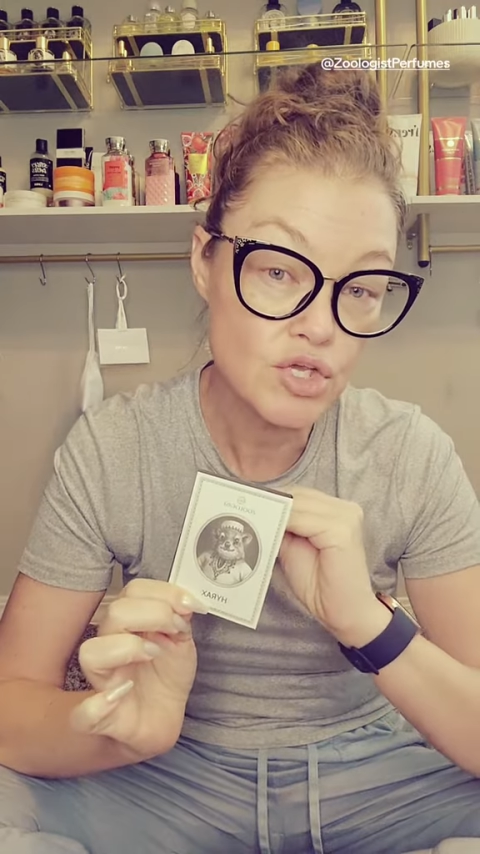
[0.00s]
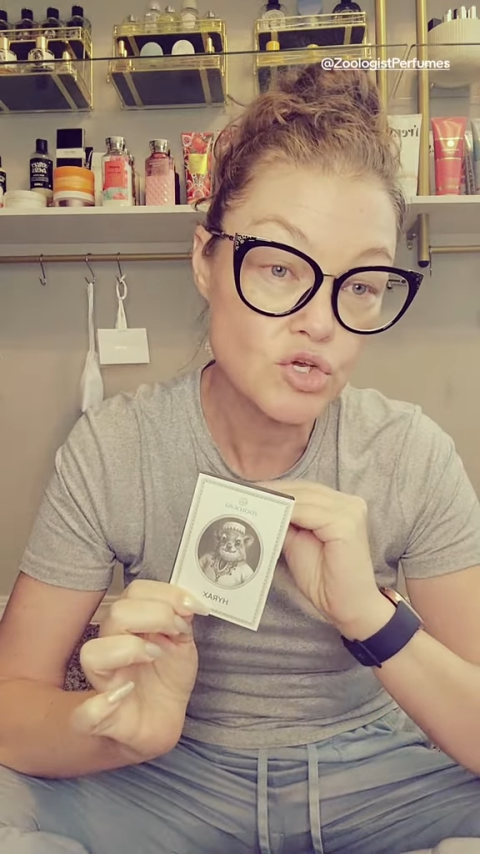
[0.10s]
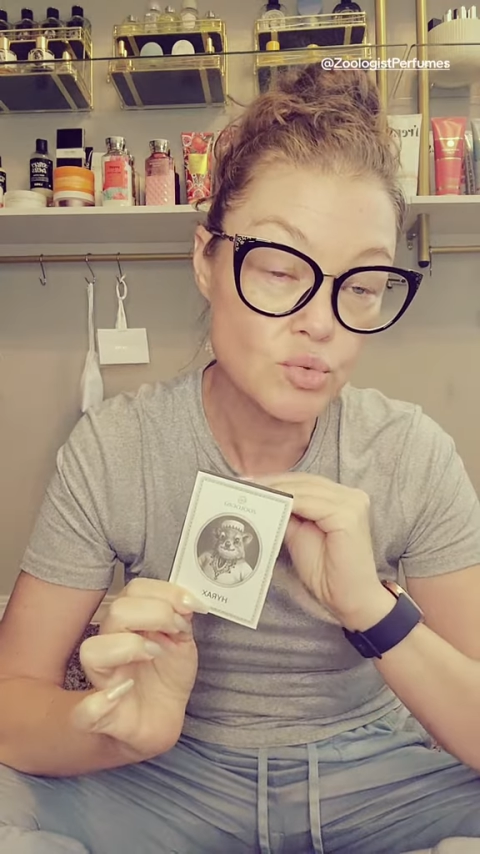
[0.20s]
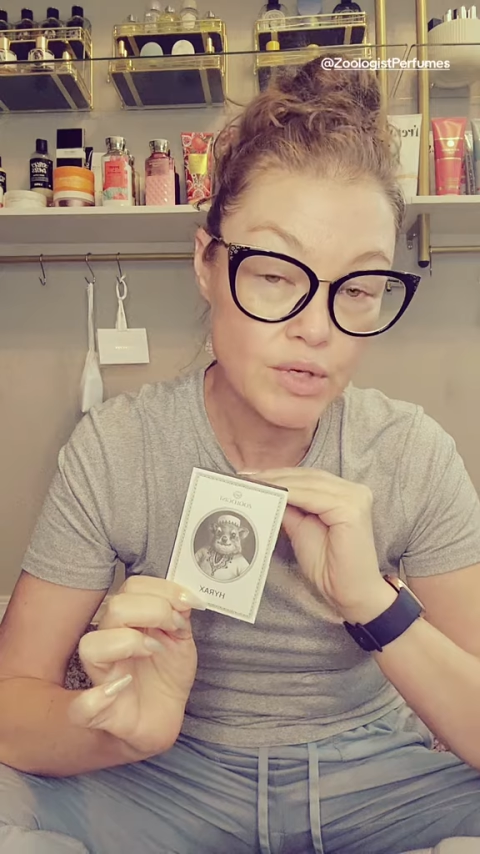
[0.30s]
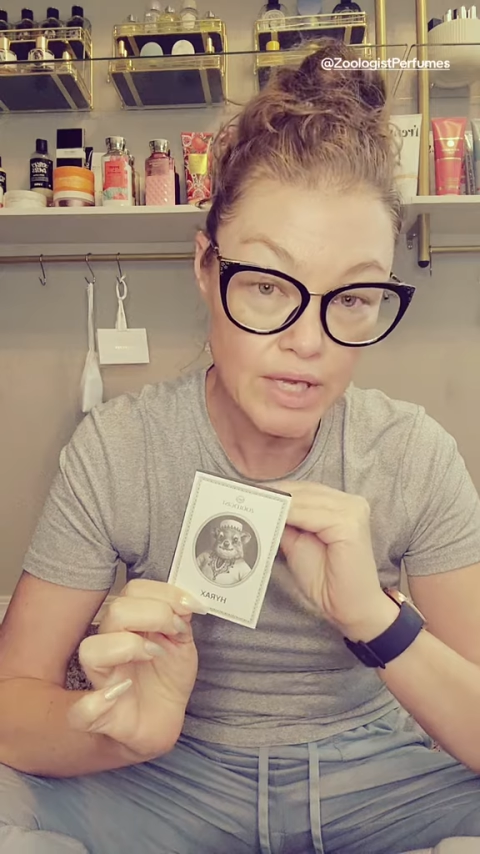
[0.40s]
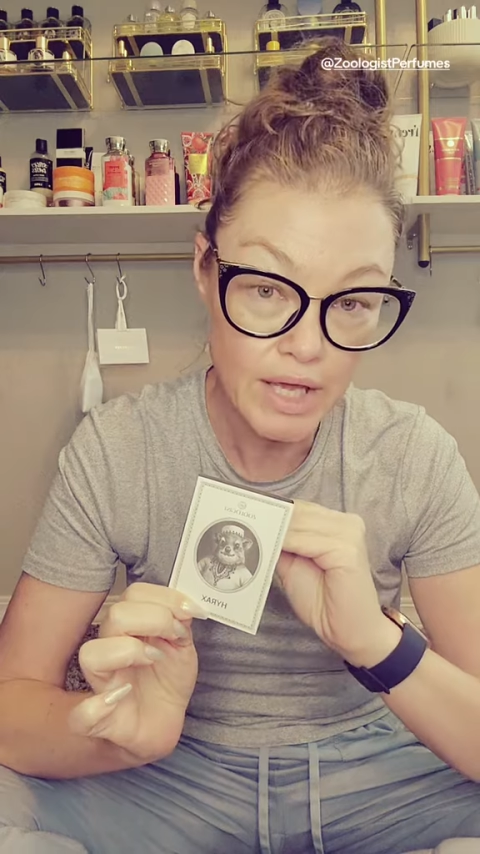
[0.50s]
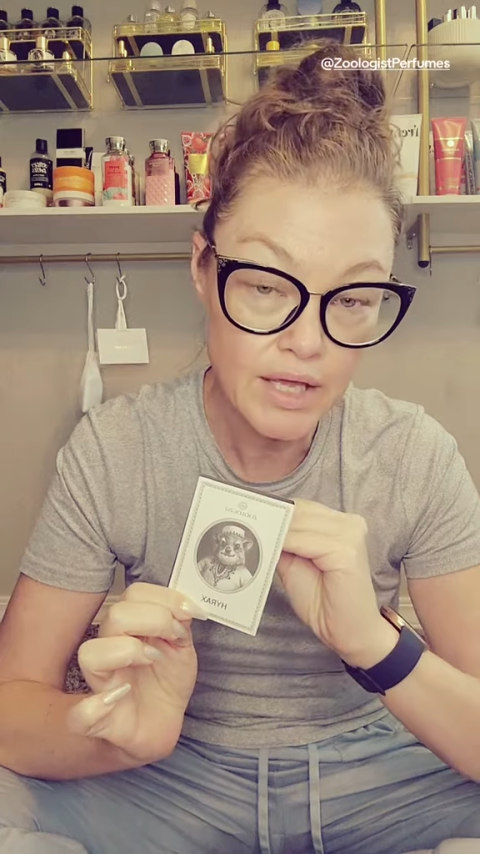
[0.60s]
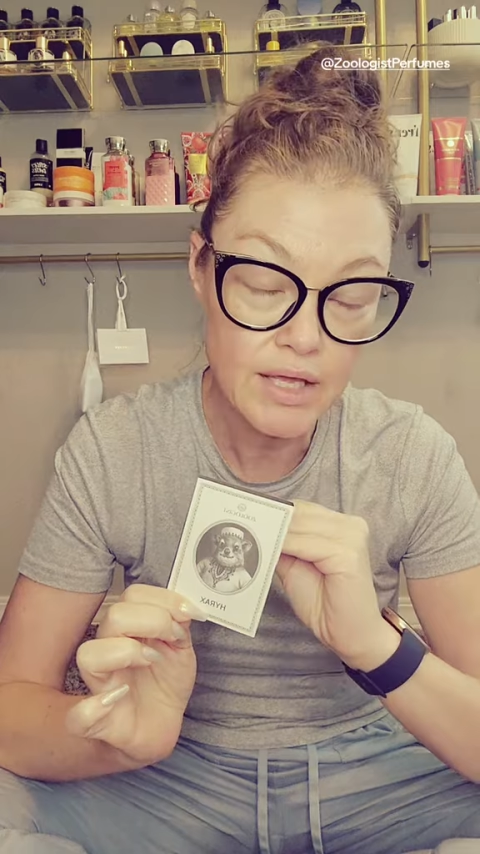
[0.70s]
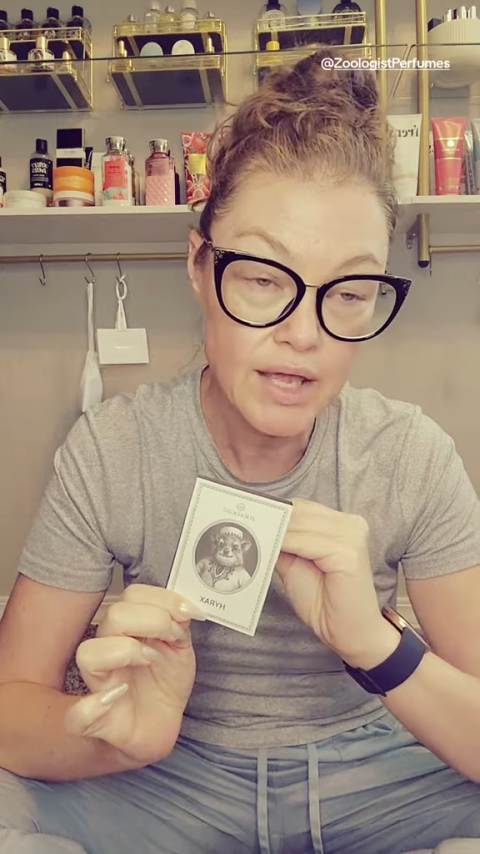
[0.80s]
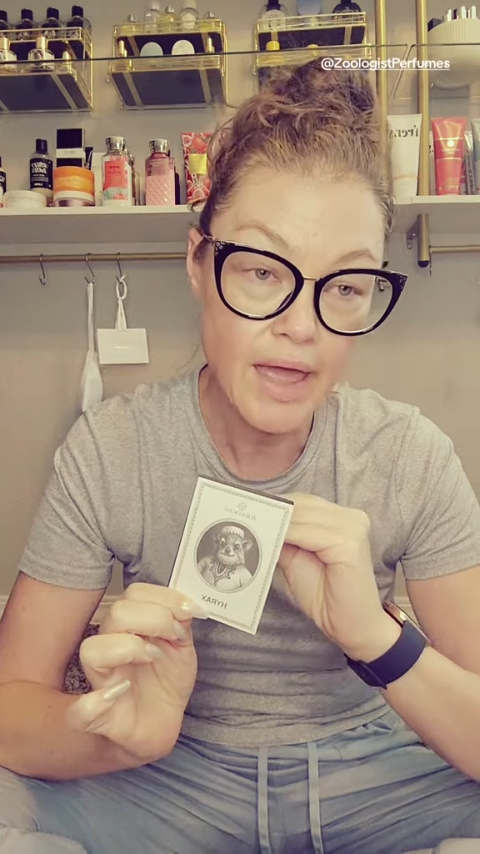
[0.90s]

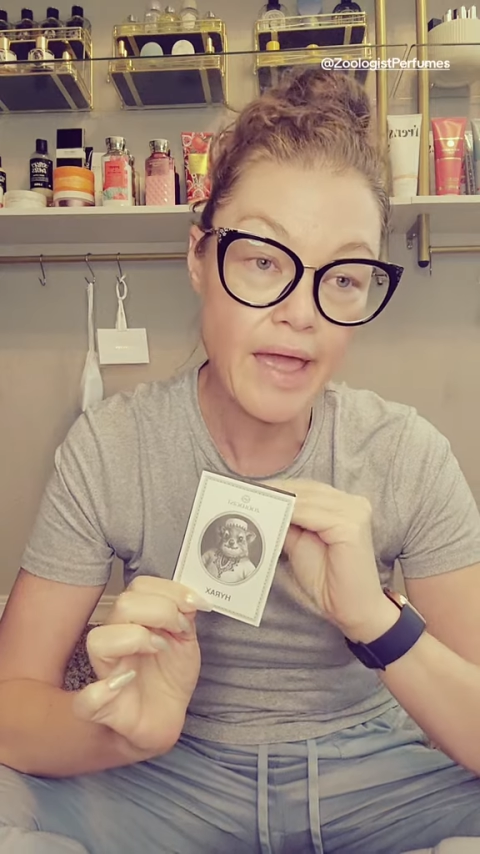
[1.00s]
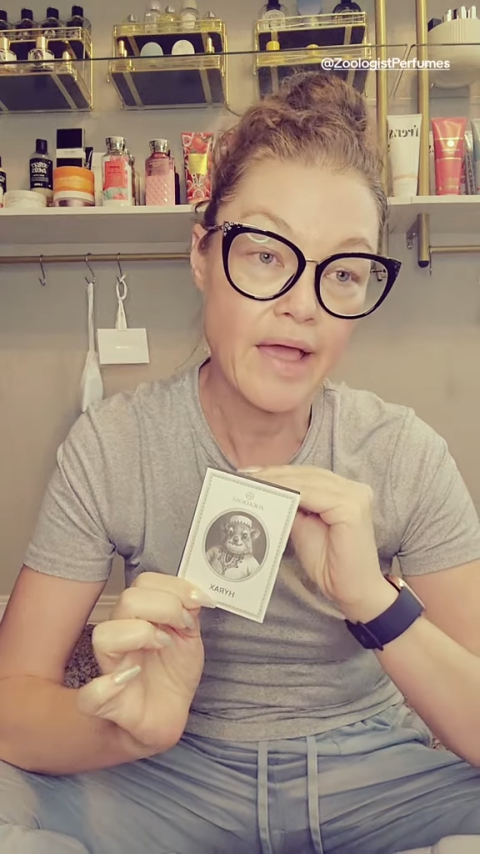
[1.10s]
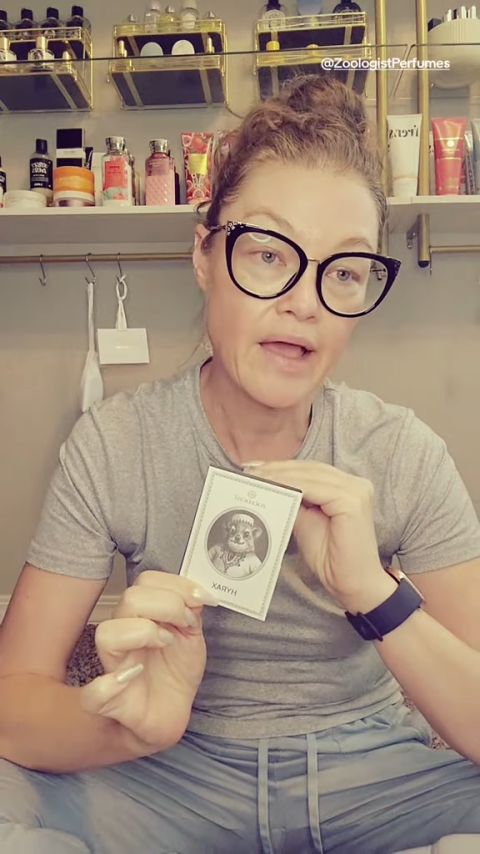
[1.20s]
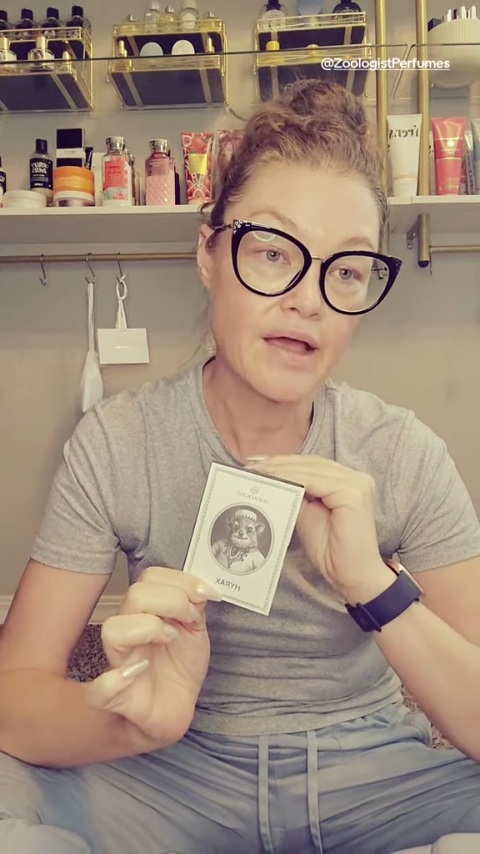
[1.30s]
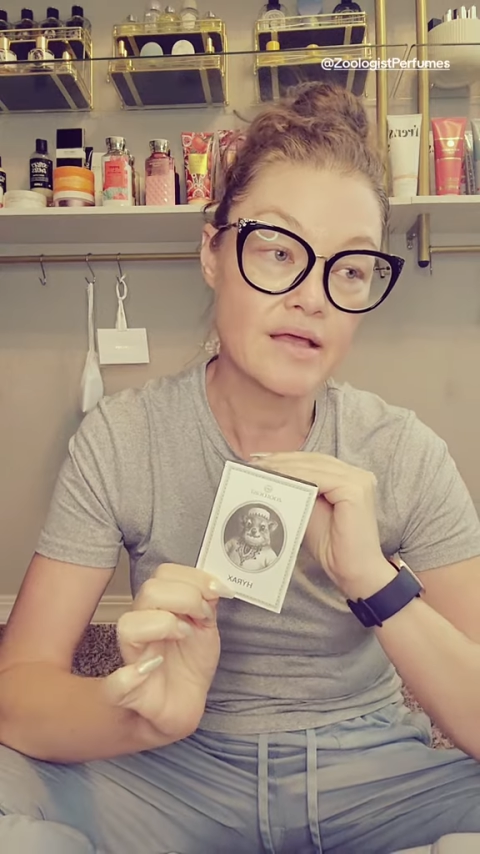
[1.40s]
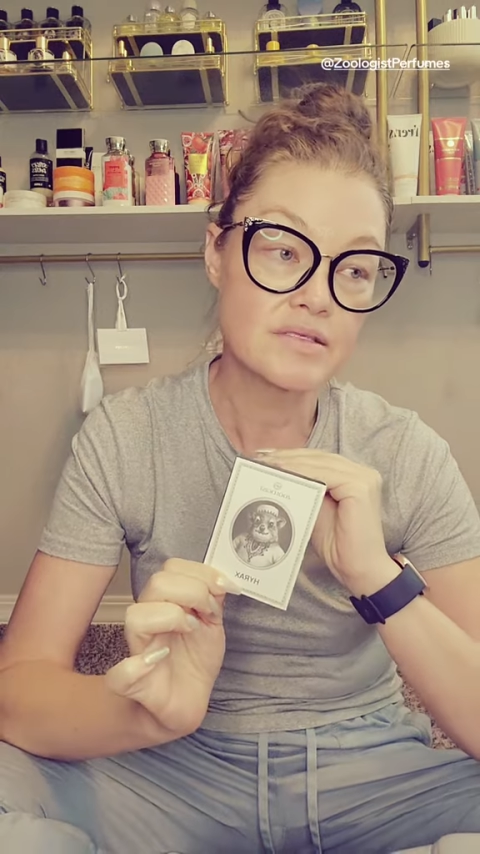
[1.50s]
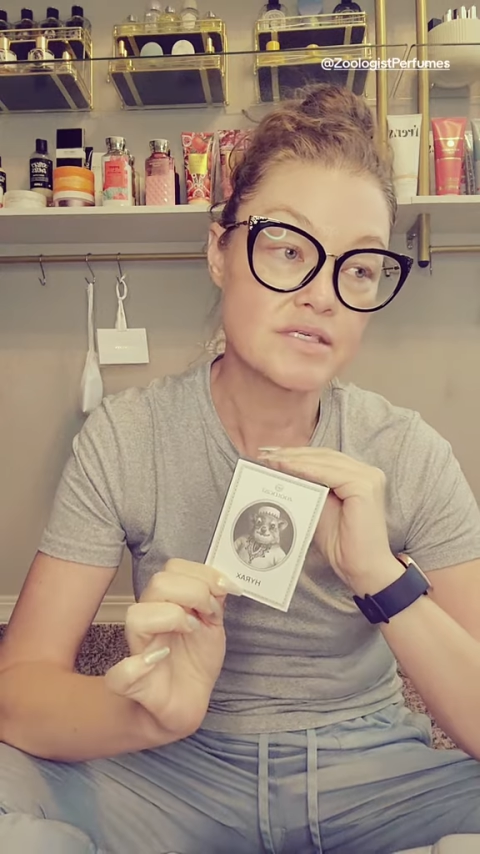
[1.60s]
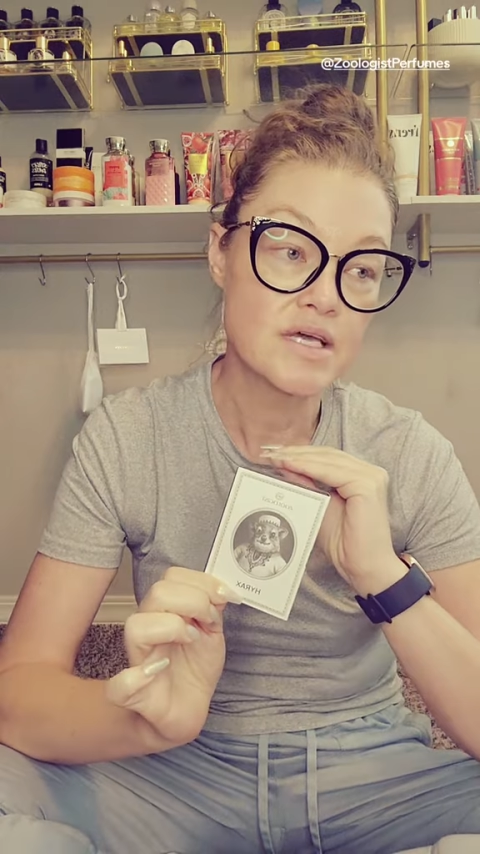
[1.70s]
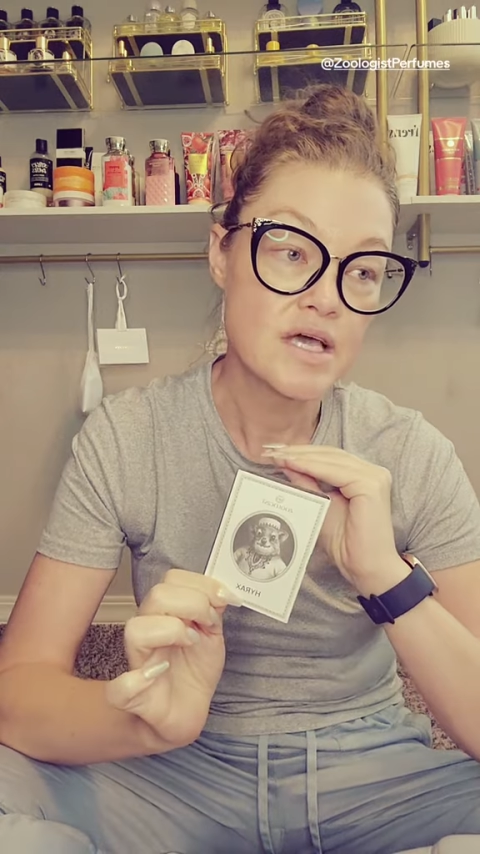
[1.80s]
unique and